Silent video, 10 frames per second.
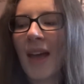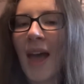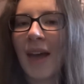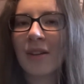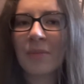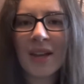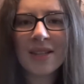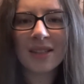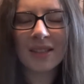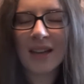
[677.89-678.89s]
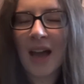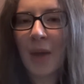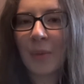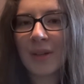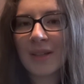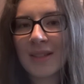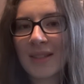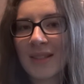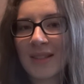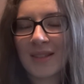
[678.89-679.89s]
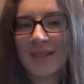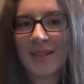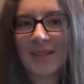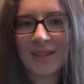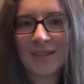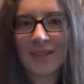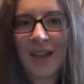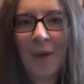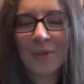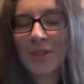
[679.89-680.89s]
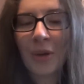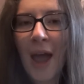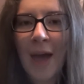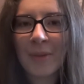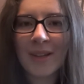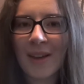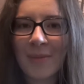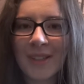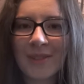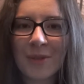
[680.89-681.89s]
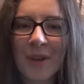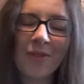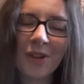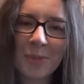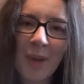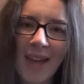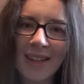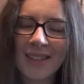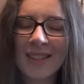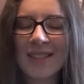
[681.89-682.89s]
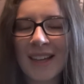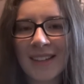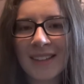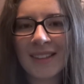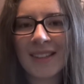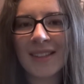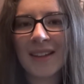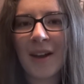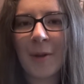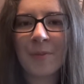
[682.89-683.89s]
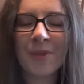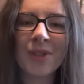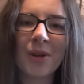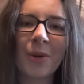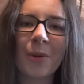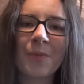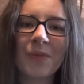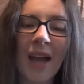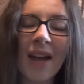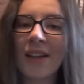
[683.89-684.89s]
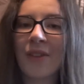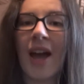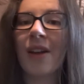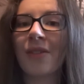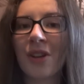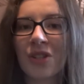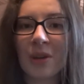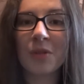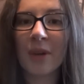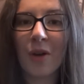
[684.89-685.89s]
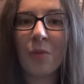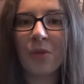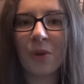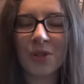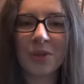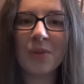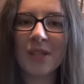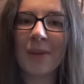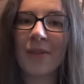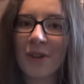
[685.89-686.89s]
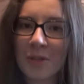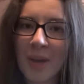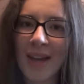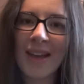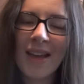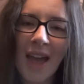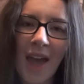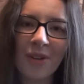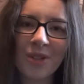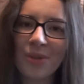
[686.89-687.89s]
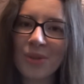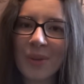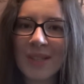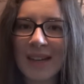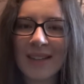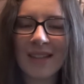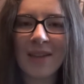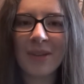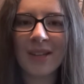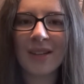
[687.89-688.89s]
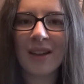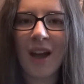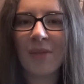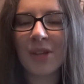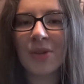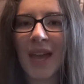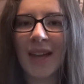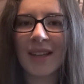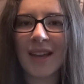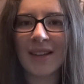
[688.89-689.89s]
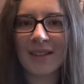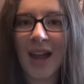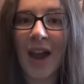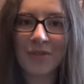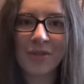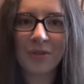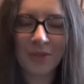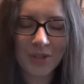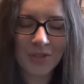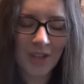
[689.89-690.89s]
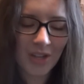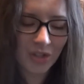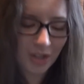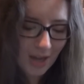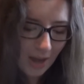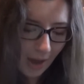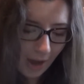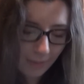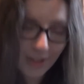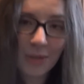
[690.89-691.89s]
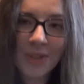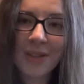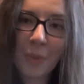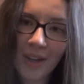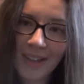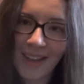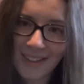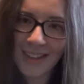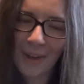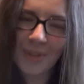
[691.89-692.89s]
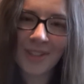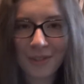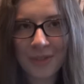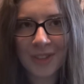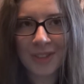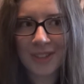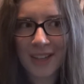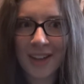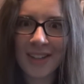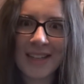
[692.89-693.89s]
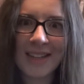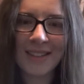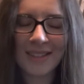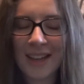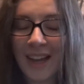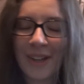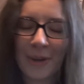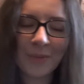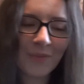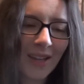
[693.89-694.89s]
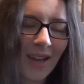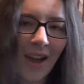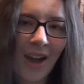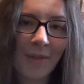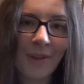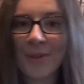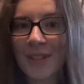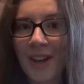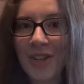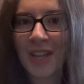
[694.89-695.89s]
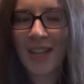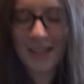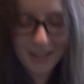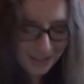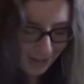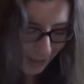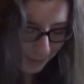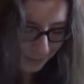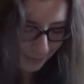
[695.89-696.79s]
And basically, I was so happy. I mean, it was my first pet, technically, so I'd never had a fish that was my own before, so he was like my first pet ever. So there's always that excitement that you can't get after your first fish. And he was in a 1 gallon that was unfiltered and unheated, I know. I was uneducated at the time.